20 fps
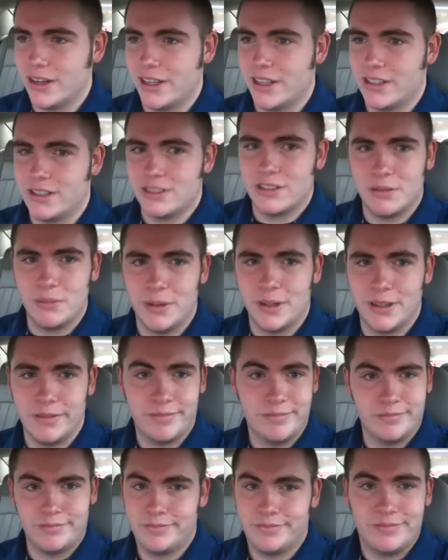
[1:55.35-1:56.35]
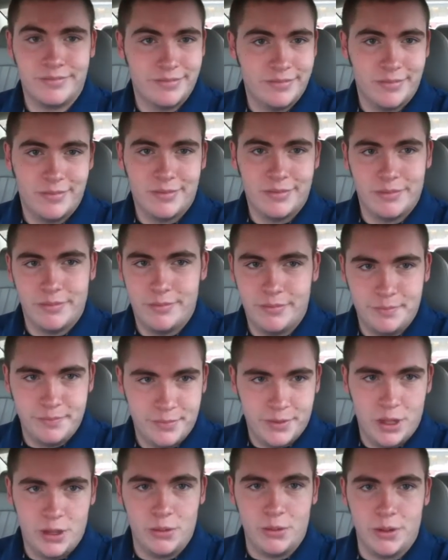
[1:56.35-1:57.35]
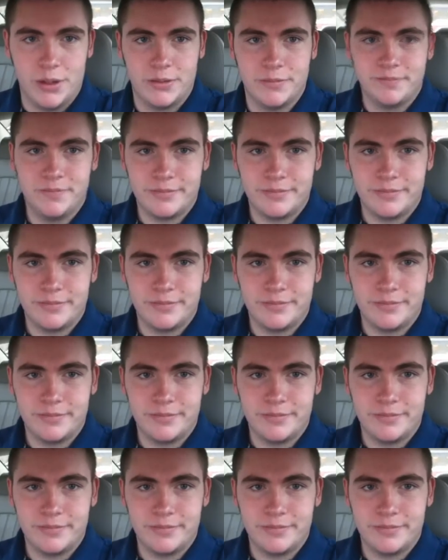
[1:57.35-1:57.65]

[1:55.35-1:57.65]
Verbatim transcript: I guess somehow. Oh well.